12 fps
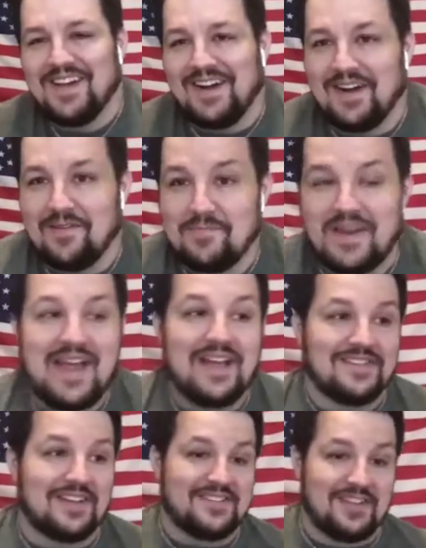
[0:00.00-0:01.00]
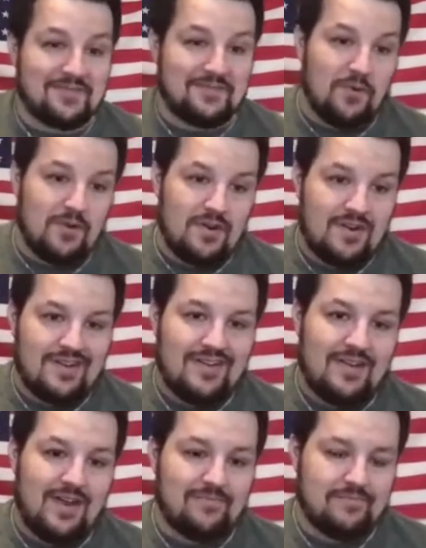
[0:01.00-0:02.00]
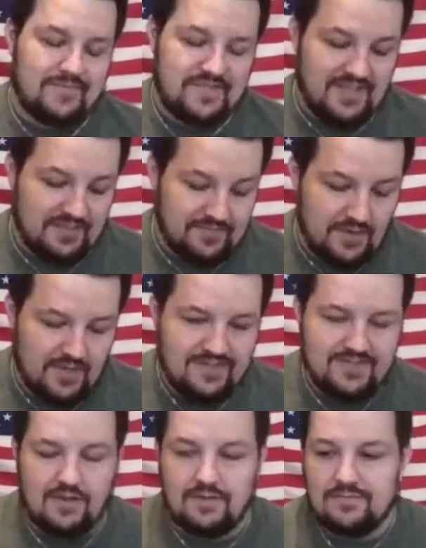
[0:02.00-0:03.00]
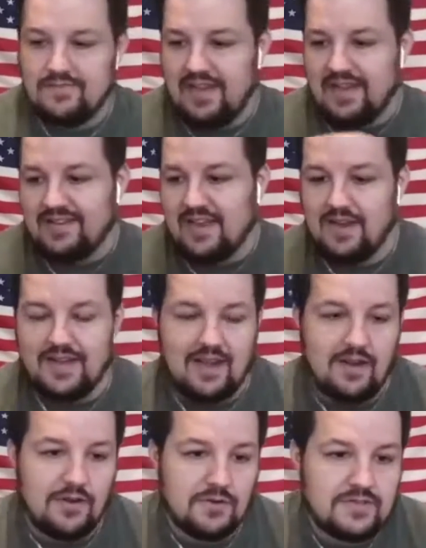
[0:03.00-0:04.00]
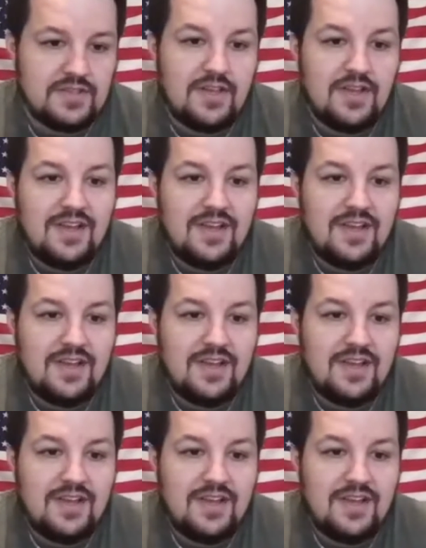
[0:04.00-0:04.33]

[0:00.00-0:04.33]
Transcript: My dad's like 6'4". I'm 6 foot, so I kind of got hosed.